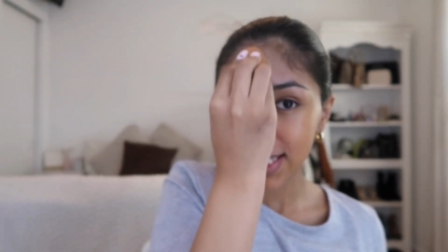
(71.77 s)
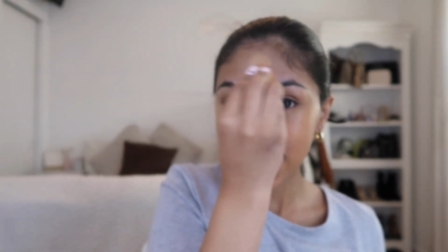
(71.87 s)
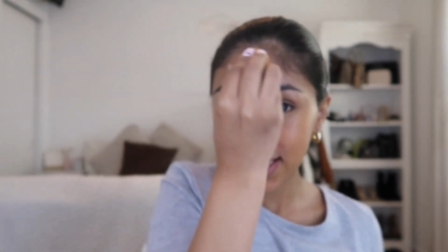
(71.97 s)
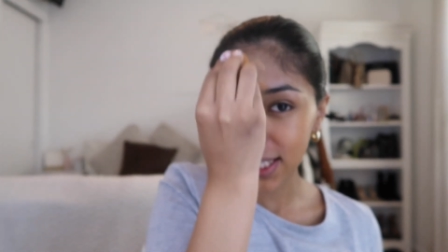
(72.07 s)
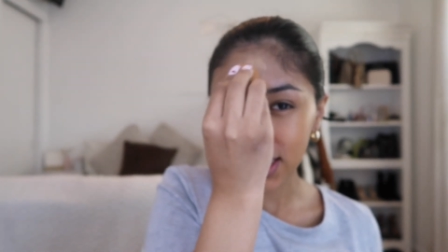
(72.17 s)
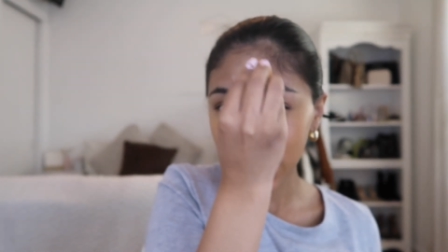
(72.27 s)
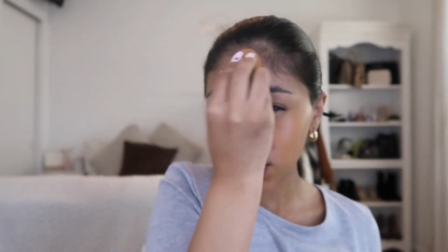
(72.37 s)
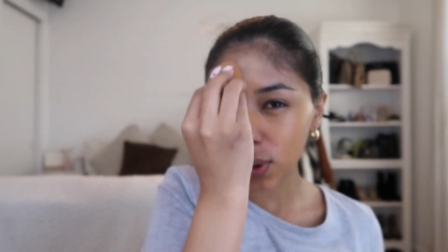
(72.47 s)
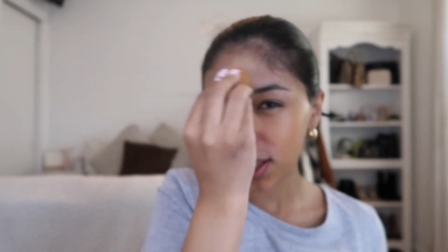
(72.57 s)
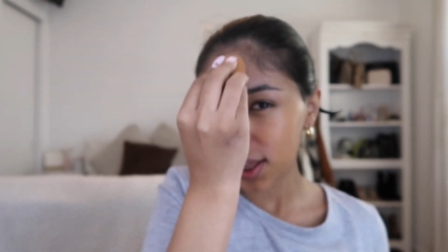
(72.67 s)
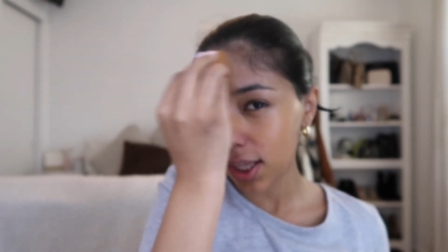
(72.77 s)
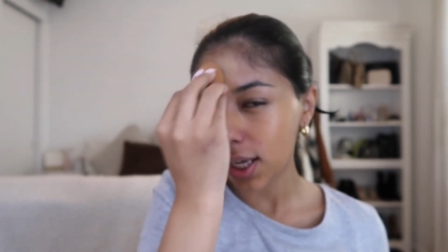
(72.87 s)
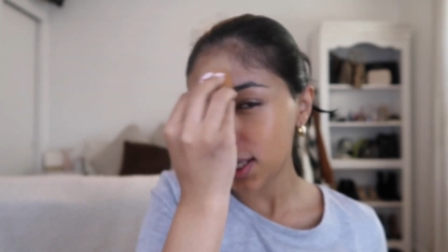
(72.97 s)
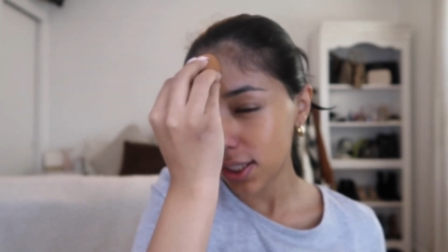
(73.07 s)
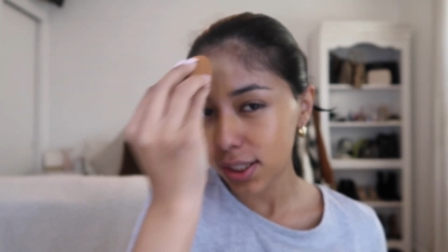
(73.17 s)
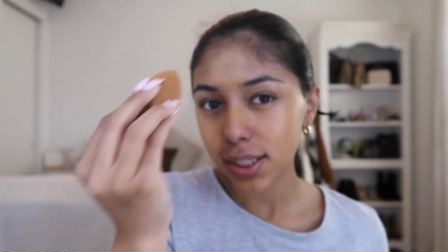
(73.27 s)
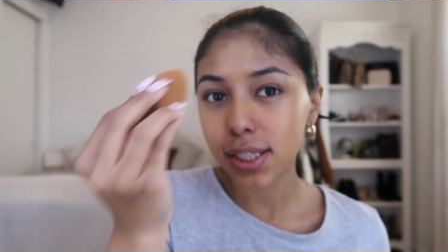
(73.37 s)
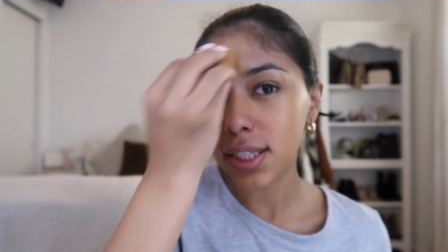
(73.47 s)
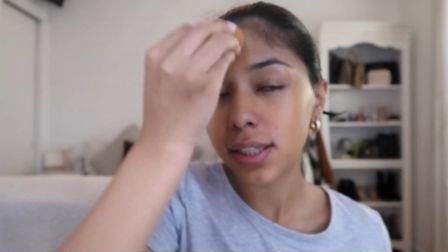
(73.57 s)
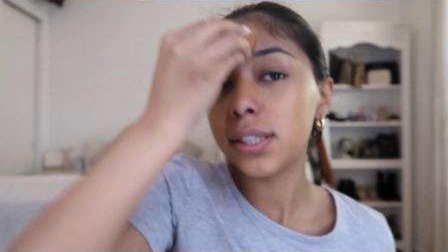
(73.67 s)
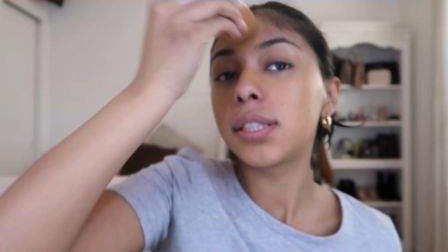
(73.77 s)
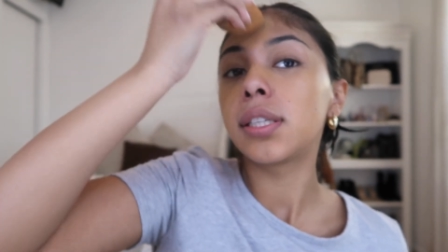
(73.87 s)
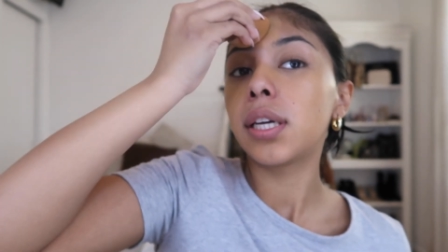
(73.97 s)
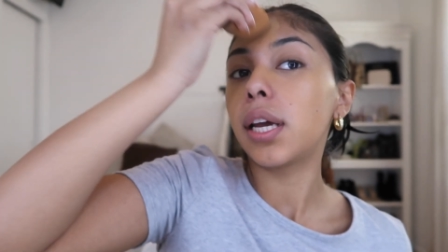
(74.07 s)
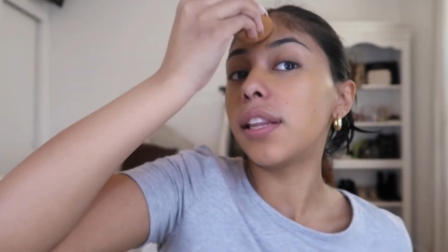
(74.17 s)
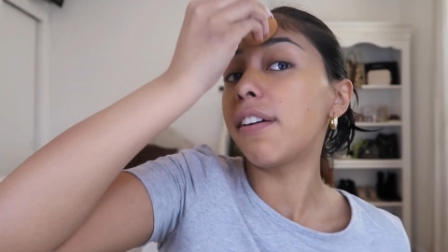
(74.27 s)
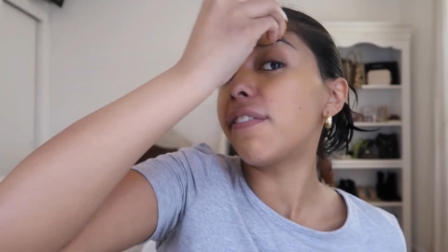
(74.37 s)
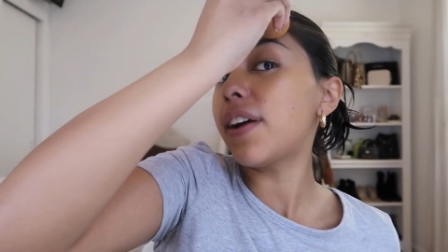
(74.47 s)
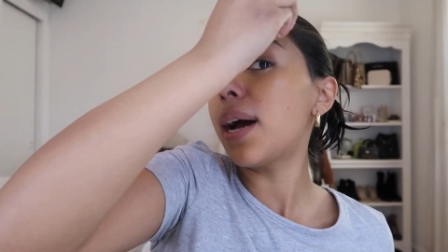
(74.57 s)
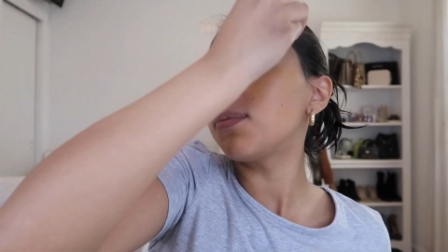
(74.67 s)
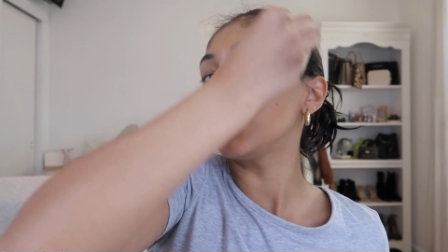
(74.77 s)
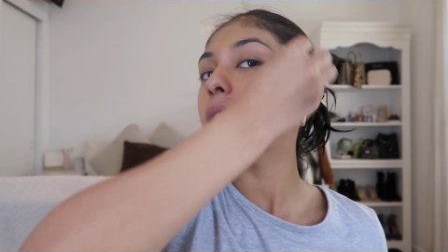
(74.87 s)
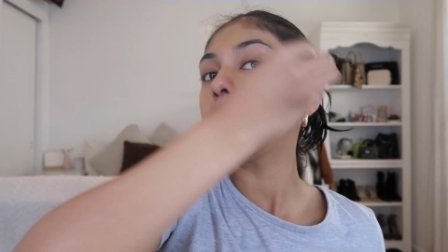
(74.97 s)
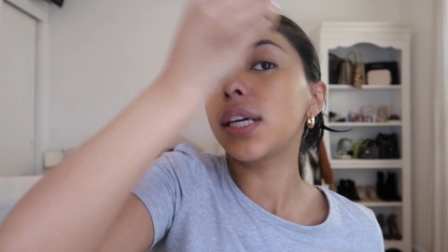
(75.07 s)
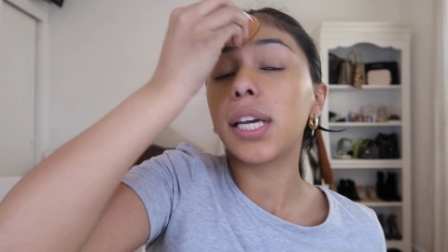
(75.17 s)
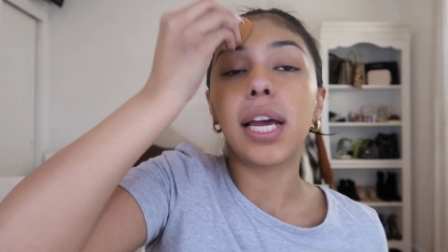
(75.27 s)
dealing with things in the family.